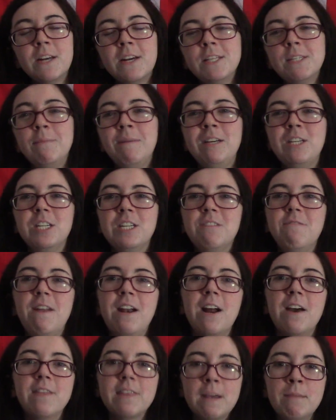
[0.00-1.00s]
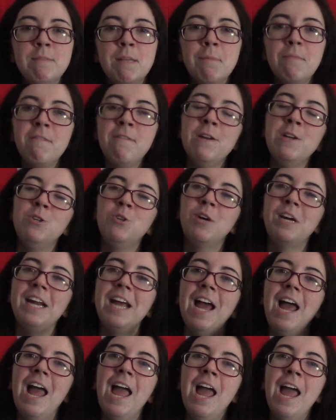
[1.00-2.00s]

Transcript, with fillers: Also make sure this video a thumbs up if you enjoyed it.